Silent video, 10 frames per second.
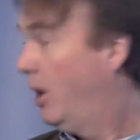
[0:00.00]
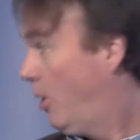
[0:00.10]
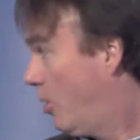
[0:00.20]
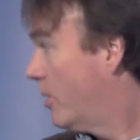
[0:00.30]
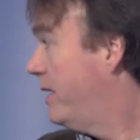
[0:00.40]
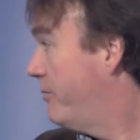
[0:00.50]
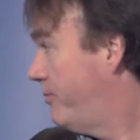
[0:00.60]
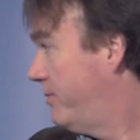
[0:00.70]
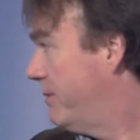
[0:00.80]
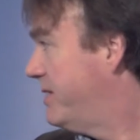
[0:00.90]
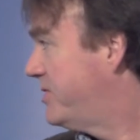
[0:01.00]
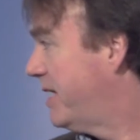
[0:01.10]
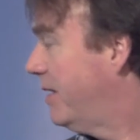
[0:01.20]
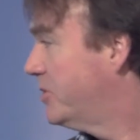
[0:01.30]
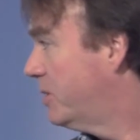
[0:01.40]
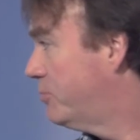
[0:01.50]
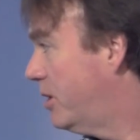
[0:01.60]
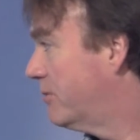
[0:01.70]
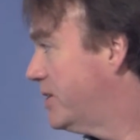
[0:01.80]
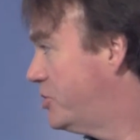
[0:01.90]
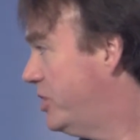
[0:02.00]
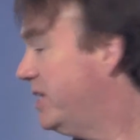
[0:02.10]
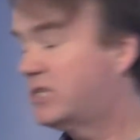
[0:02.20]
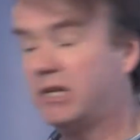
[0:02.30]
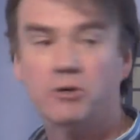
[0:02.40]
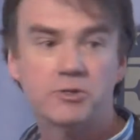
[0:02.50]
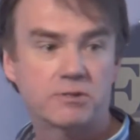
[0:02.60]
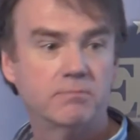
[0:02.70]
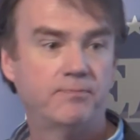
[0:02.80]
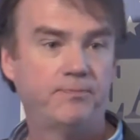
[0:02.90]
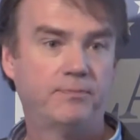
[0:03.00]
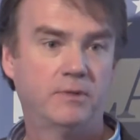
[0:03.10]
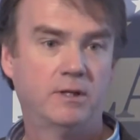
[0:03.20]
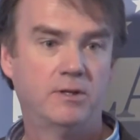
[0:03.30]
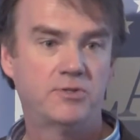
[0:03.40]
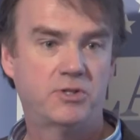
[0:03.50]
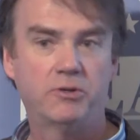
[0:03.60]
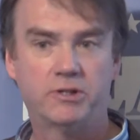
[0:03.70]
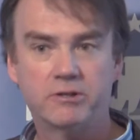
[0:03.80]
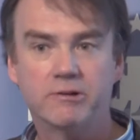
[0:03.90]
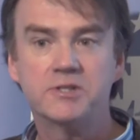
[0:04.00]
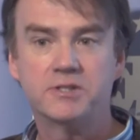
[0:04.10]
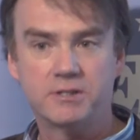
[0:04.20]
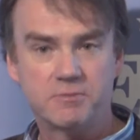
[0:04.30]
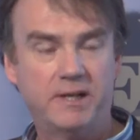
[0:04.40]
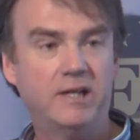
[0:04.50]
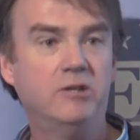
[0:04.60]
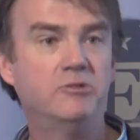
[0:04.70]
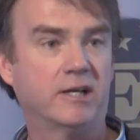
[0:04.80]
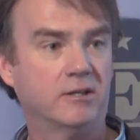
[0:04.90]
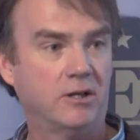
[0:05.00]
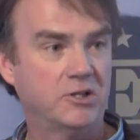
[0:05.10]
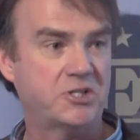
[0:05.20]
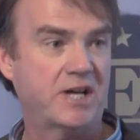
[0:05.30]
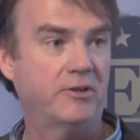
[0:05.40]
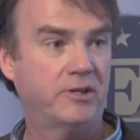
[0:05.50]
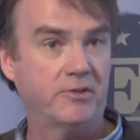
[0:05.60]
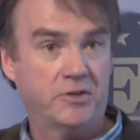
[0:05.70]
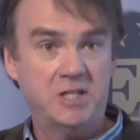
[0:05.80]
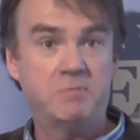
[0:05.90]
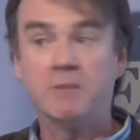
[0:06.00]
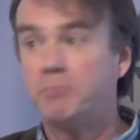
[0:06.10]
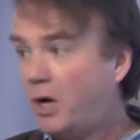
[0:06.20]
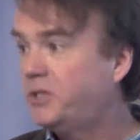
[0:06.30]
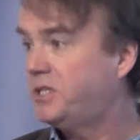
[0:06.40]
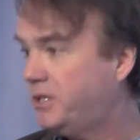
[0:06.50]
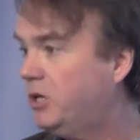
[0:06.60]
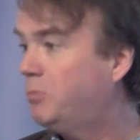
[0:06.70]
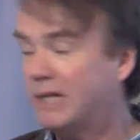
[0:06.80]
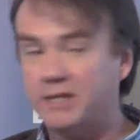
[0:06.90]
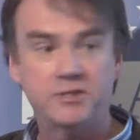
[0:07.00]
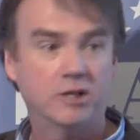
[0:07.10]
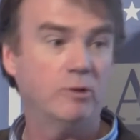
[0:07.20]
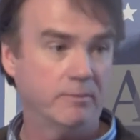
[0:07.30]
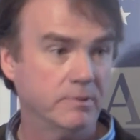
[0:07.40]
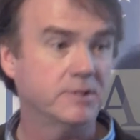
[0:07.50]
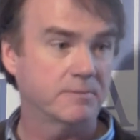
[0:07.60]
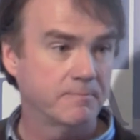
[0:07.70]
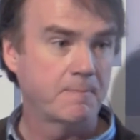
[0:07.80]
or if the rate of technological progress G slows, so that there isn't as many new technologies out there that need to be embodied in new plant and equipment,